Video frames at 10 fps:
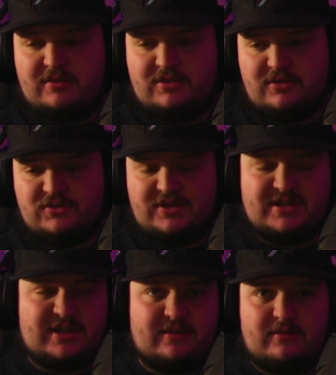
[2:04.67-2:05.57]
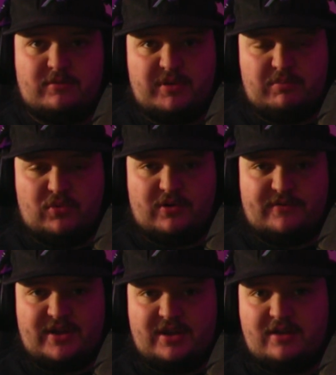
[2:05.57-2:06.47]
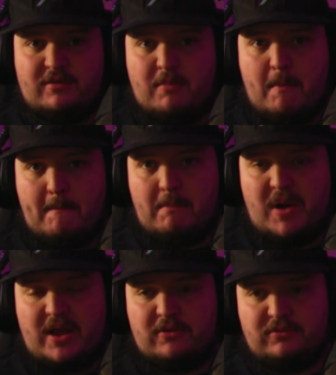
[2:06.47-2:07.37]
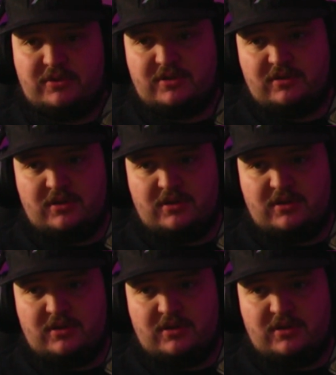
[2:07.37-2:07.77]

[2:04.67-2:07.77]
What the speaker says: usually taking a little bit more of a mild.